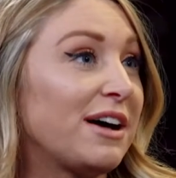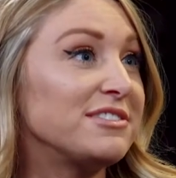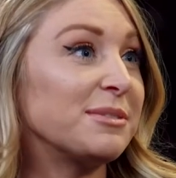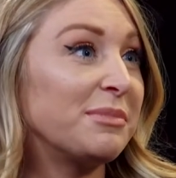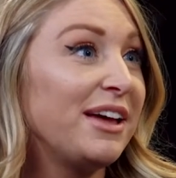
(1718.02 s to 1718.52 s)

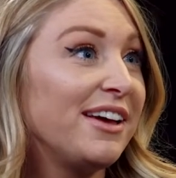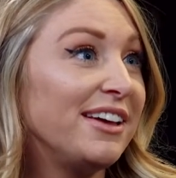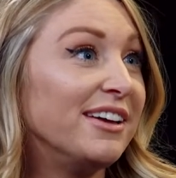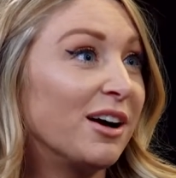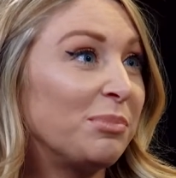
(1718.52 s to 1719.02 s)
have some
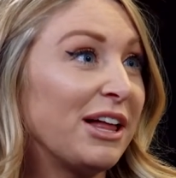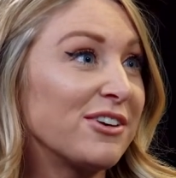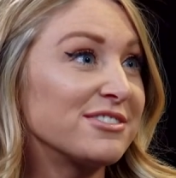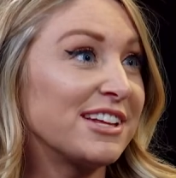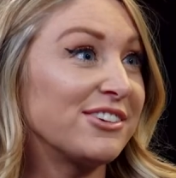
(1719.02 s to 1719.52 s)
young
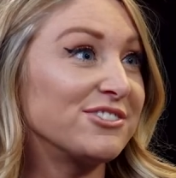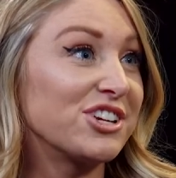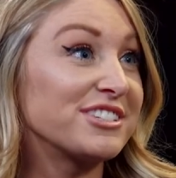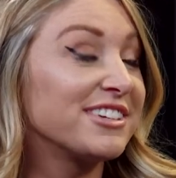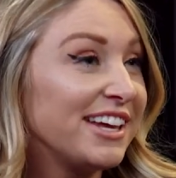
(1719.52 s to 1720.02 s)
players that are
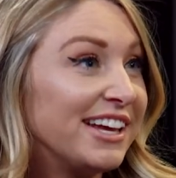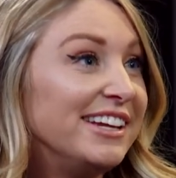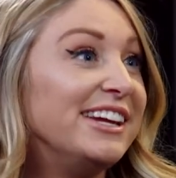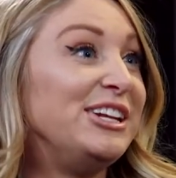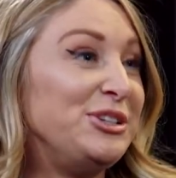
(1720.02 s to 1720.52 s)
just
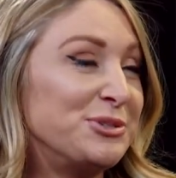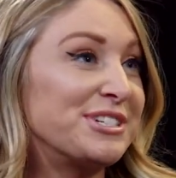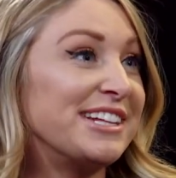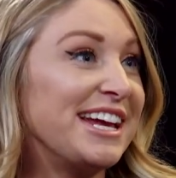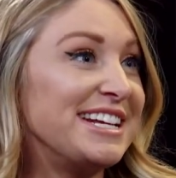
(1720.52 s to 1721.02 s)
getting used to the